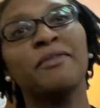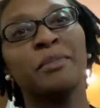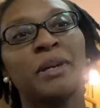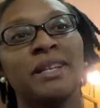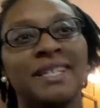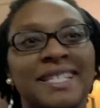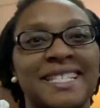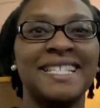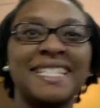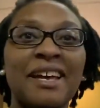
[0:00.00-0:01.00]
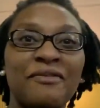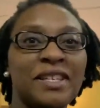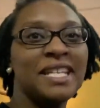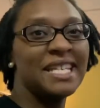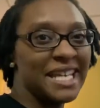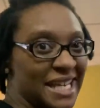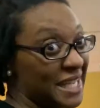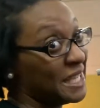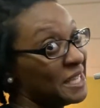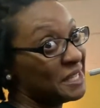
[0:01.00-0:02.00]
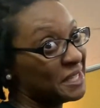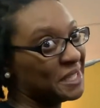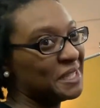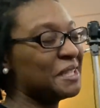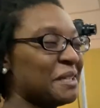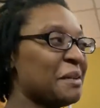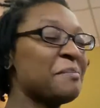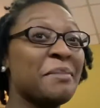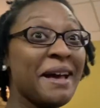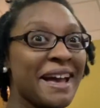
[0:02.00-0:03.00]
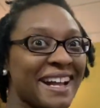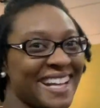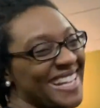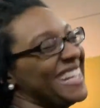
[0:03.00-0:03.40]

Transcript: everybody? This is Stephanie, and I'm back.